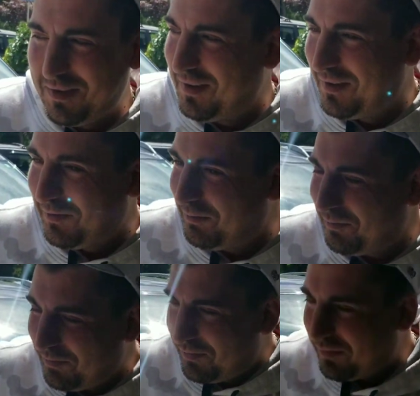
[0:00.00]
We're just gonna
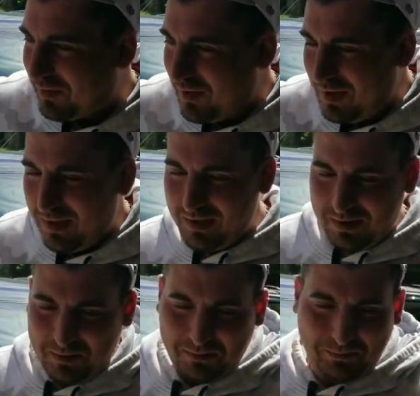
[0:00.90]
do these quick uh,
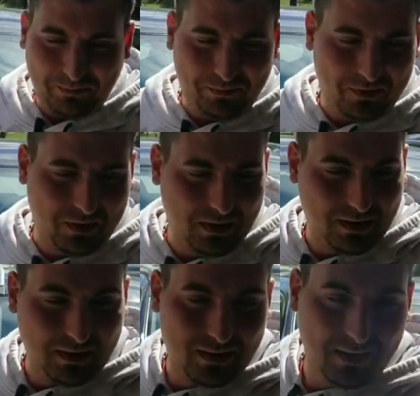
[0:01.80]
installs and then uh,
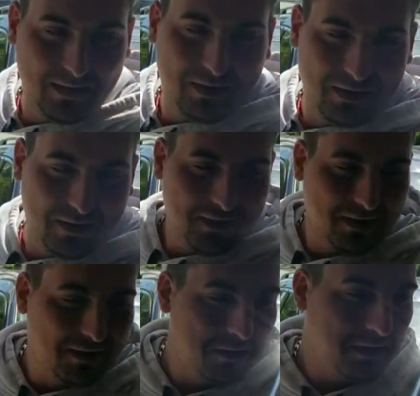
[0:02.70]
go for a little boot, no?
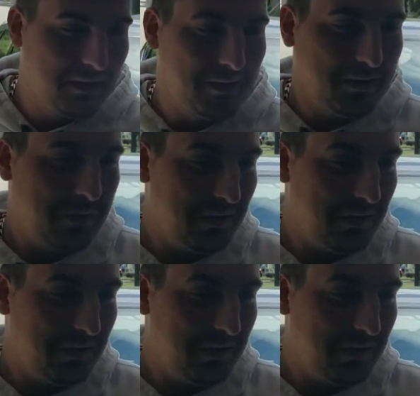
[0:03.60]
Take